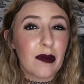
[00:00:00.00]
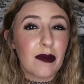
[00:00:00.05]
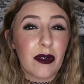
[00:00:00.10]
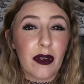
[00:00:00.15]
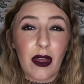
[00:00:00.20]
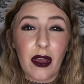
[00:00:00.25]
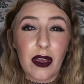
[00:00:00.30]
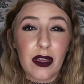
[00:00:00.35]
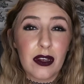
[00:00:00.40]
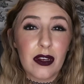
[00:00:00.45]
I'm
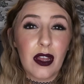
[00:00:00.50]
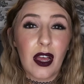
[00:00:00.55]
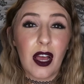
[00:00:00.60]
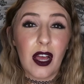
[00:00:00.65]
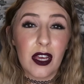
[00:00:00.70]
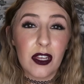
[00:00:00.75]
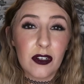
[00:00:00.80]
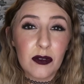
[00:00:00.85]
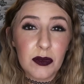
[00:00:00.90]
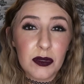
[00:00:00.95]
not one
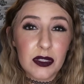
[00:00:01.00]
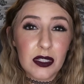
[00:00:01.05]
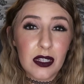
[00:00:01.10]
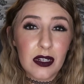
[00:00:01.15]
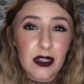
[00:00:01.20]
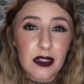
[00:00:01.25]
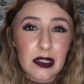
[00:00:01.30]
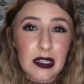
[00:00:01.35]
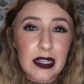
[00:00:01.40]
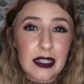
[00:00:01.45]
hundred
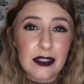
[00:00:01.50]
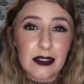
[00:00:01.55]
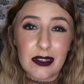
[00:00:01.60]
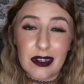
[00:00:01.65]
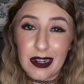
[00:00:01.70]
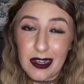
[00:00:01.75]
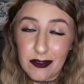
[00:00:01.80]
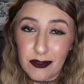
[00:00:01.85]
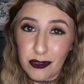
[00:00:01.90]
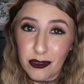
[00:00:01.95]
percent on that, so
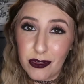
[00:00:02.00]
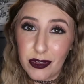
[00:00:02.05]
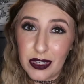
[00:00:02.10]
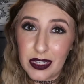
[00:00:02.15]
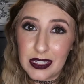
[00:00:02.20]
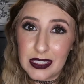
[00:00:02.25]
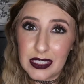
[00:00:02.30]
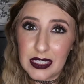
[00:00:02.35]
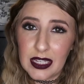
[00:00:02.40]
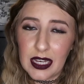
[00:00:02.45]
I'd have to look
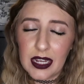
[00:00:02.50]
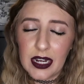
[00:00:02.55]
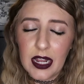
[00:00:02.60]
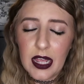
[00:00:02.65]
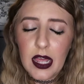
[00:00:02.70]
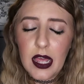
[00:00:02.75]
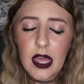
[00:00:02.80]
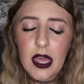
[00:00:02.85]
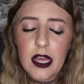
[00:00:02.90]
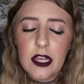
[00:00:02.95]
into that.
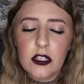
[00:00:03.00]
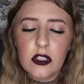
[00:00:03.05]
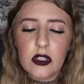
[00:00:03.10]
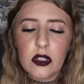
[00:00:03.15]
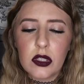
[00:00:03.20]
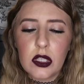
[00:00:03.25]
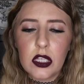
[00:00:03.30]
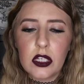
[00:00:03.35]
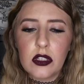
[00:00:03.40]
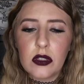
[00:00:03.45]

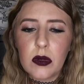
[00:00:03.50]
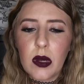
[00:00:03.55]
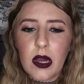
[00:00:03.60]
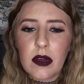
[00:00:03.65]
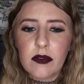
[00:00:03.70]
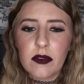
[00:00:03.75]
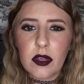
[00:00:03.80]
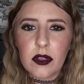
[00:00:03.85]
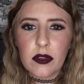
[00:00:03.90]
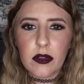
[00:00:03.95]
So they do
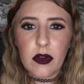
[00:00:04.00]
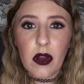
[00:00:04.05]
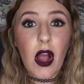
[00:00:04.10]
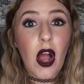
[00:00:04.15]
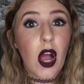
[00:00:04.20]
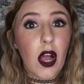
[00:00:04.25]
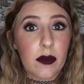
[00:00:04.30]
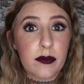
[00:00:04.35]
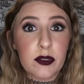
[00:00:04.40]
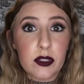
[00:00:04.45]
have other
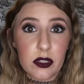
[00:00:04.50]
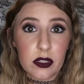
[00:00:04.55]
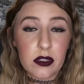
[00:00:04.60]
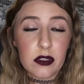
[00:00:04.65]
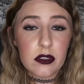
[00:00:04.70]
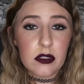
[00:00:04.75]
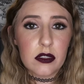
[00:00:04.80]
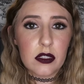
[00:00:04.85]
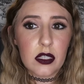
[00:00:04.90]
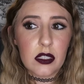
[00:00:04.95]

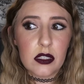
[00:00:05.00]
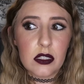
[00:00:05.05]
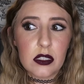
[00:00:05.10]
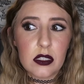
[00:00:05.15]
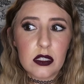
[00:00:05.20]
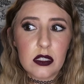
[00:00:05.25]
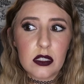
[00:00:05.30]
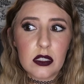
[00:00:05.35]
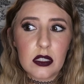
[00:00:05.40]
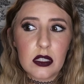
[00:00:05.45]
options.
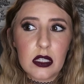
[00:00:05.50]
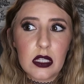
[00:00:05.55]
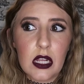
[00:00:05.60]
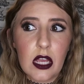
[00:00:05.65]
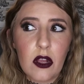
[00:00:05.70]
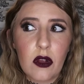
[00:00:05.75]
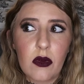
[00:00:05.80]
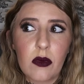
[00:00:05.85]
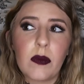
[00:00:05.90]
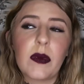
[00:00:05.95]
It's
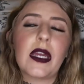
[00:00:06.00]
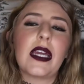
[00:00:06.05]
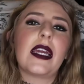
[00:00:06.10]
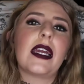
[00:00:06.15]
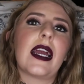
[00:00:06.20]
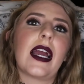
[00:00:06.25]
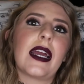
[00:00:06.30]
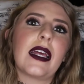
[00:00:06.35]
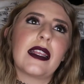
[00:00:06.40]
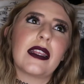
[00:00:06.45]

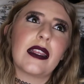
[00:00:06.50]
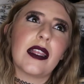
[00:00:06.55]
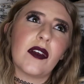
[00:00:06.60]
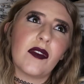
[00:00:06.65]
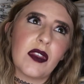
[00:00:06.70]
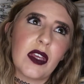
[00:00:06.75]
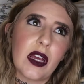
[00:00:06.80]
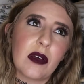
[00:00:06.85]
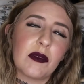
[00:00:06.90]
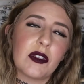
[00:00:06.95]
great. I
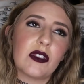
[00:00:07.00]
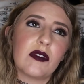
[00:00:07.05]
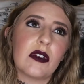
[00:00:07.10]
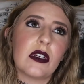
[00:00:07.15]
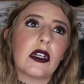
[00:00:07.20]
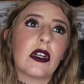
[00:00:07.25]
love the atmosphere.